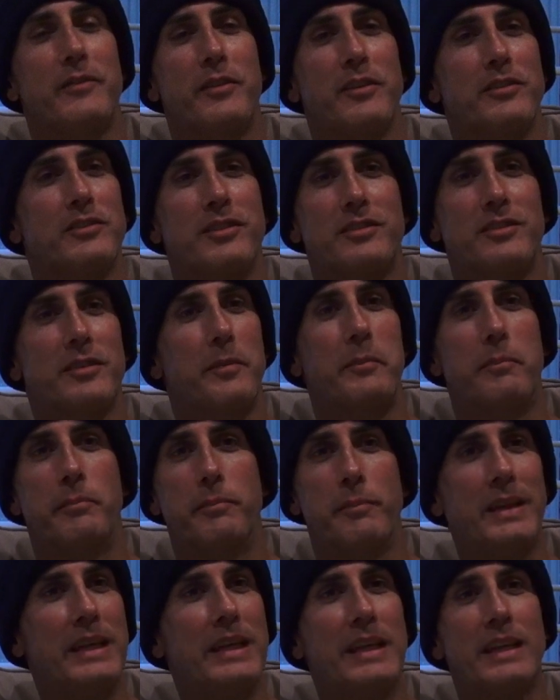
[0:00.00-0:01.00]
of is just a
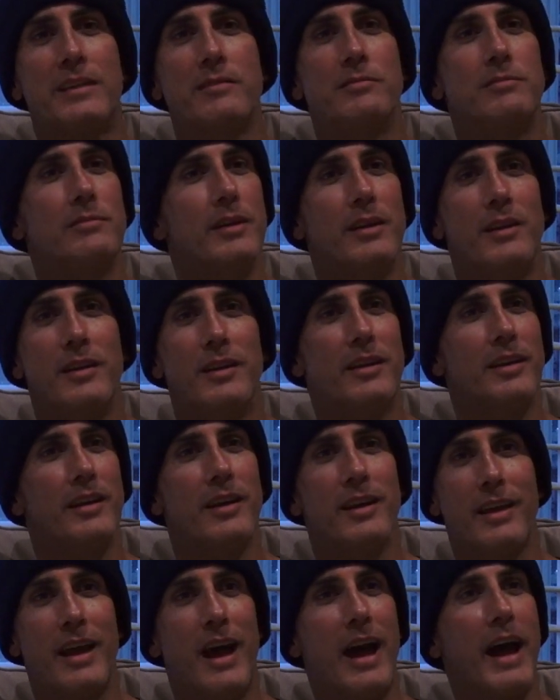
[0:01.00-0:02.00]
mean
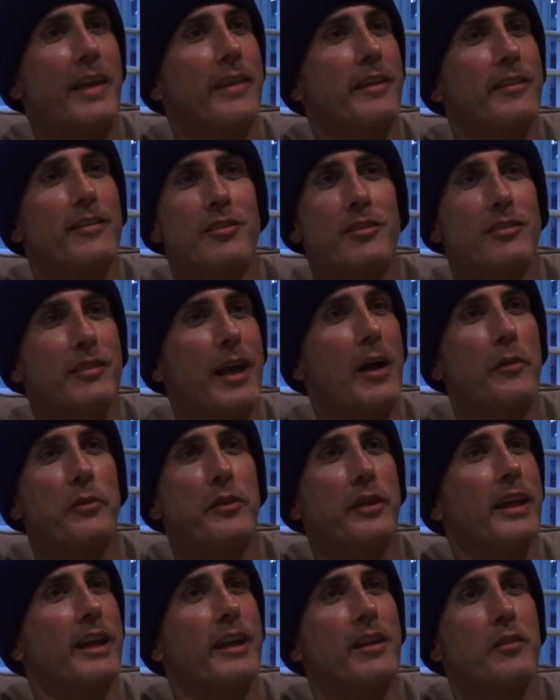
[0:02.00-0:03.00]
guy that's out
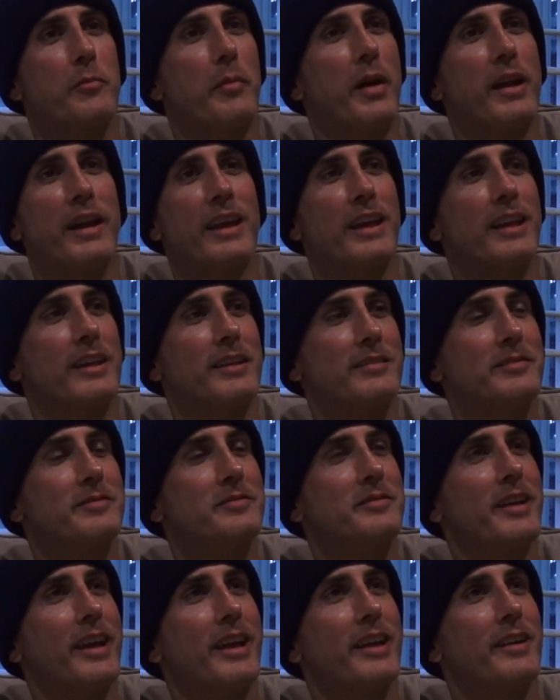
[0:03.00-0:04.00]
to get his money, and
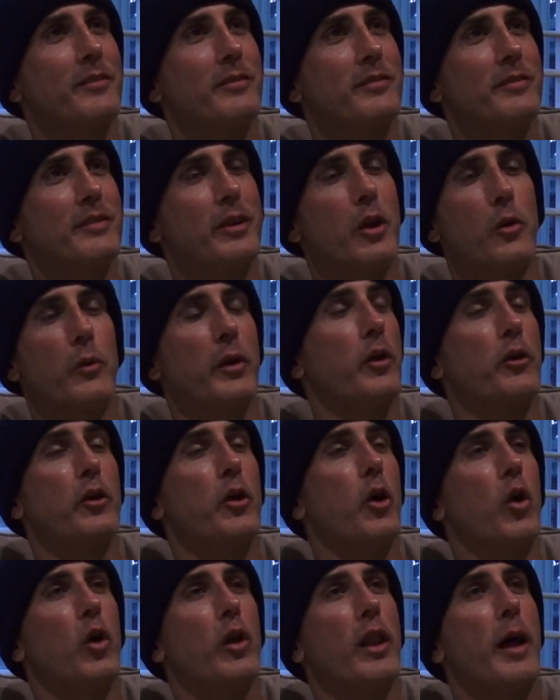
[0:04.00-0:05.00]
you know, we don't
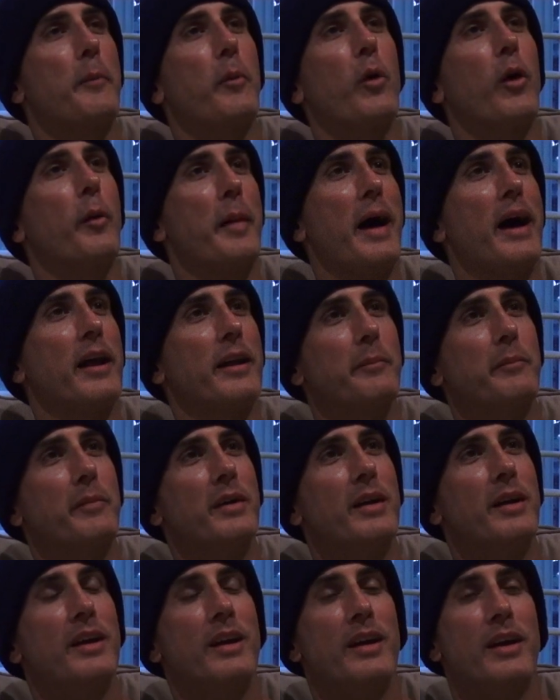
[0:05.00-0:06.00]
know a whole lot more about him.
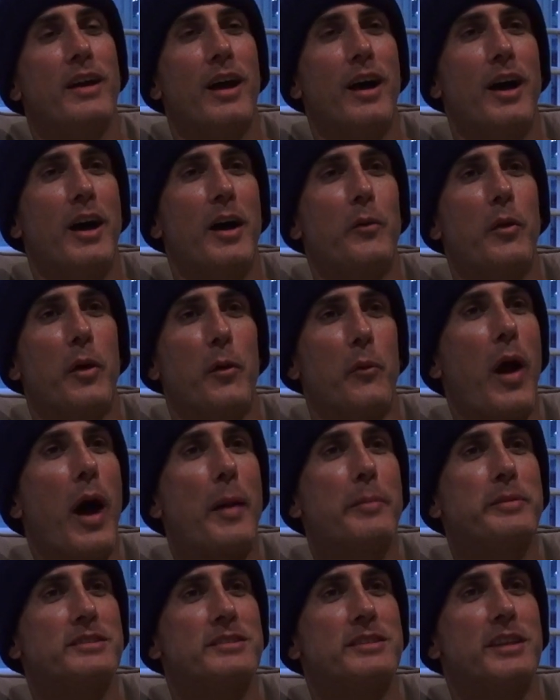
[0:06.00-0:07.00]
What
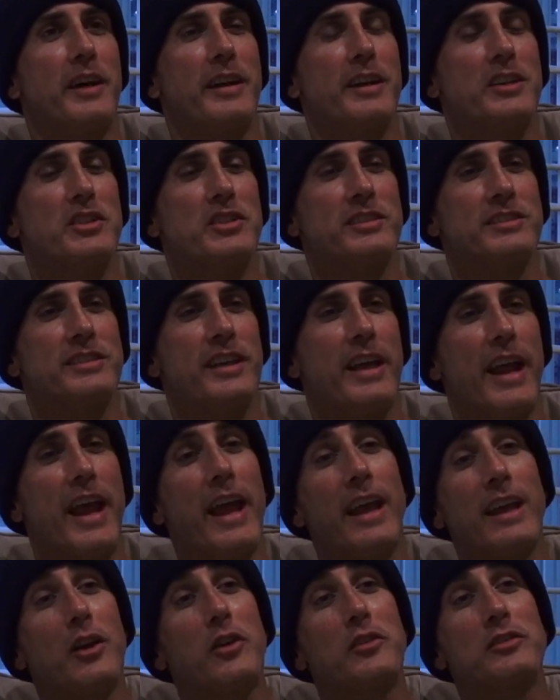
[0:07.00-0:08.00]
Robin's done is she said,
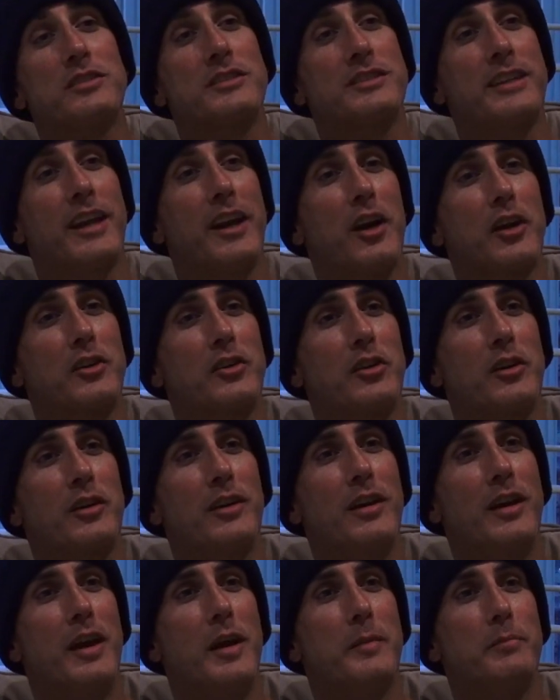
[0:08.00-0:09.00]
hey, here's this character,
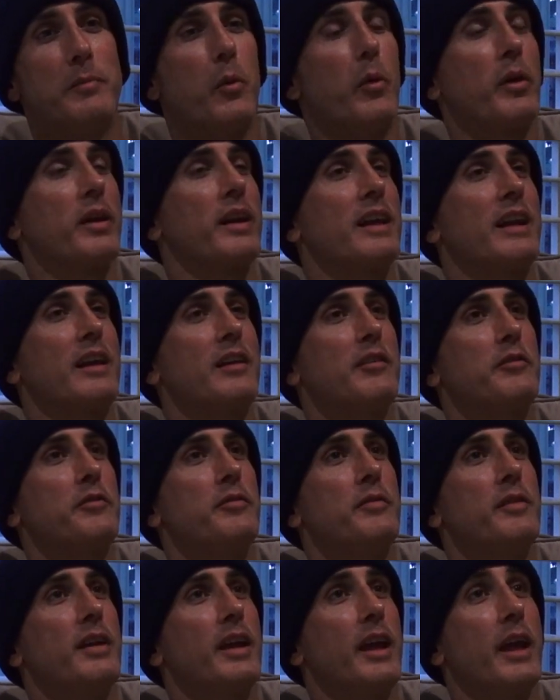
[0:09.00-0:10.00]
but we're going to give
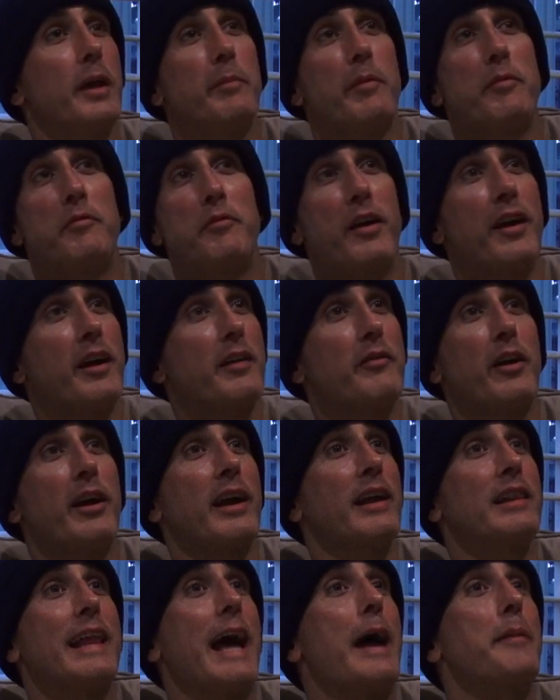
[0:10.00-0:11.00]
him a very,
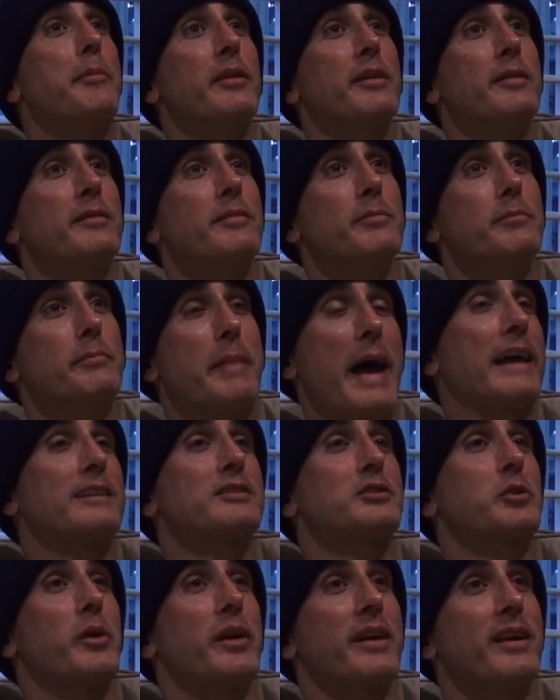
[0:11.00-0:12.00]
very elaborate
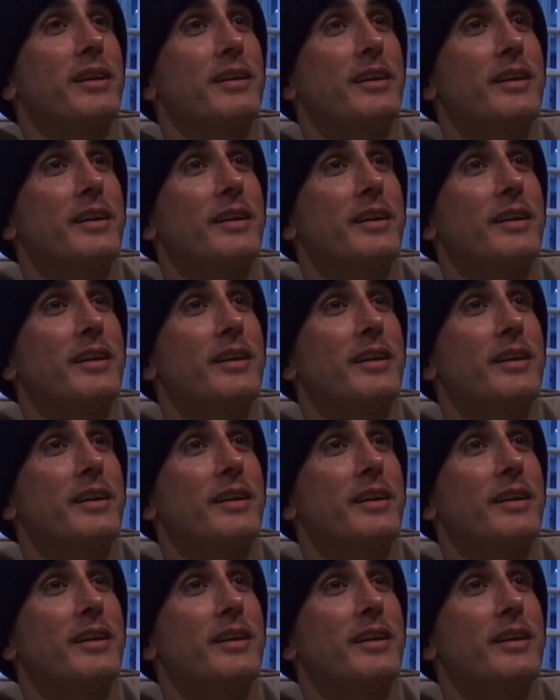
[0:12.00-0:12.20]
backstory.